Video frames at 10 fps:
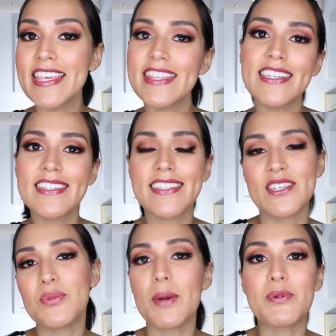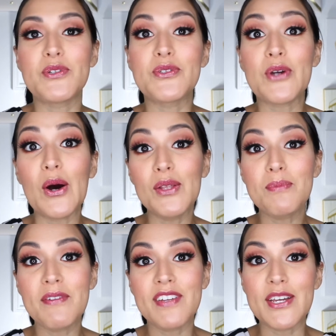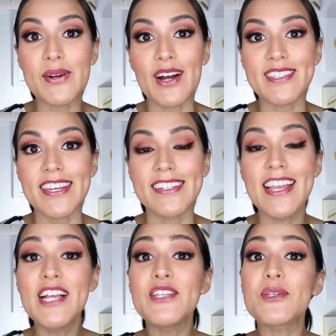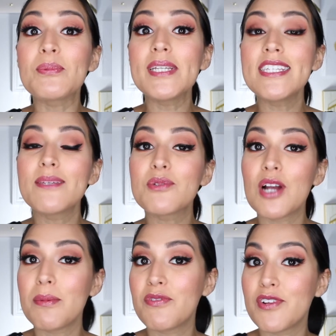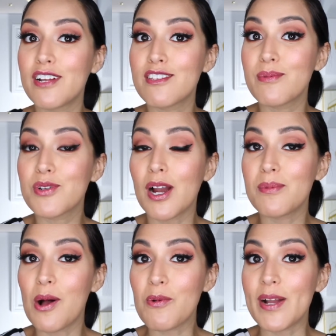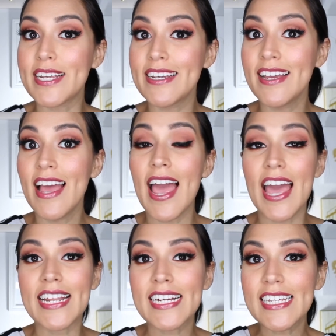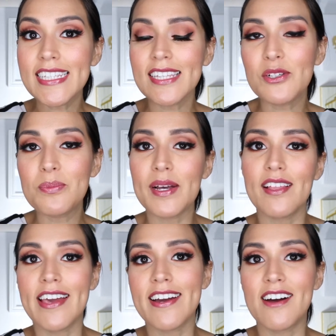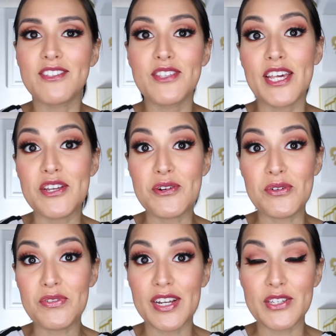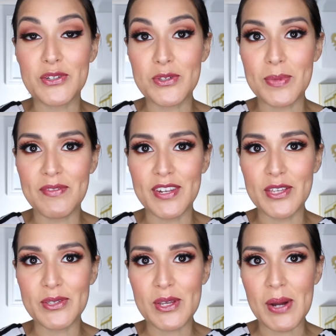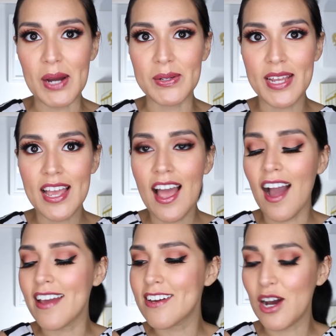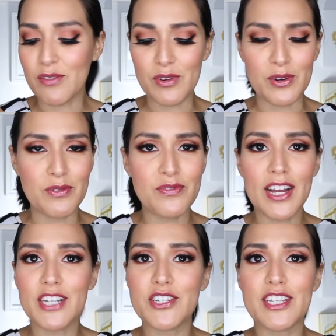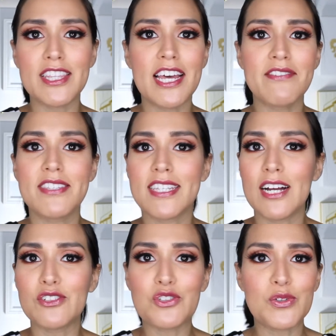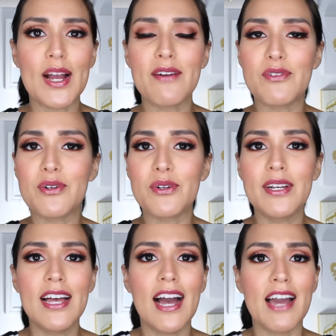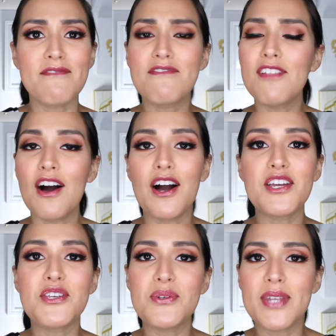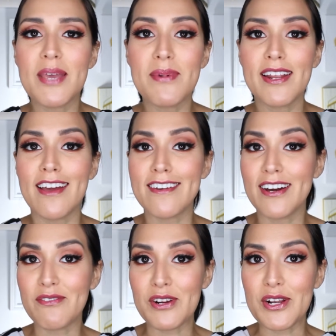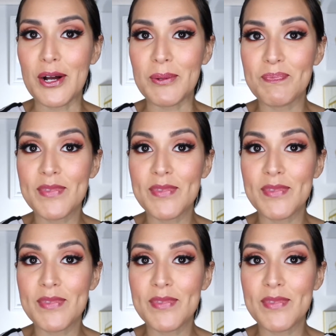This is where I produce all of my video content. So please subscribe if you're not subscribed already, and click the little bell icon so that you're notified as soon as my videos go out. I cover fashion, lifestyle, travel, I vlog, you name it, I cover it all.